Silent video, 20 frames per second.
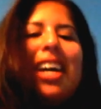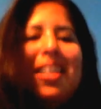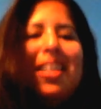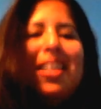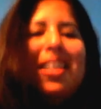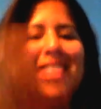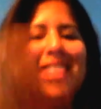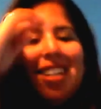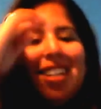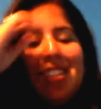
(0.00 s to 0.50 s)

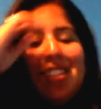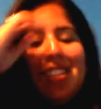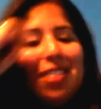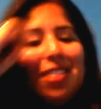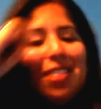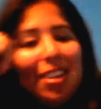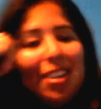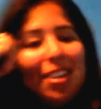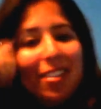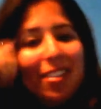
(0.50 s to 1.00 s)
I've done
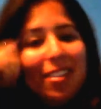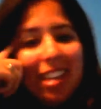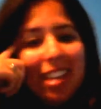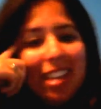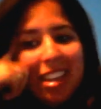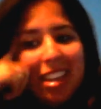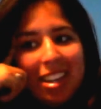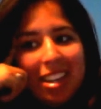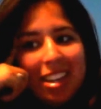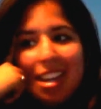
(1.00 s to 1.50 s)
this video
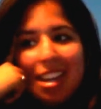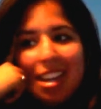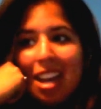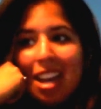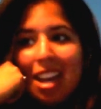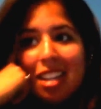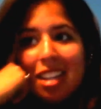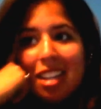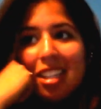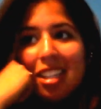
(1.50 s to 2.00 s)
like
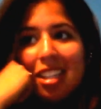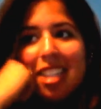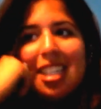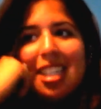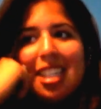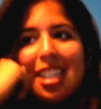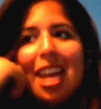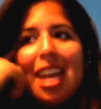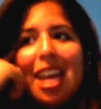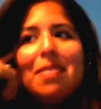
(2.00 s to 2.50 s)

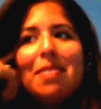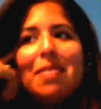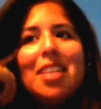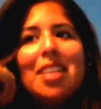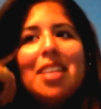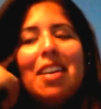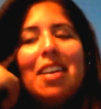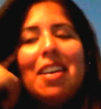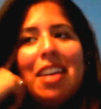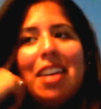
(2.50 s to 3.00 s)
6 times now.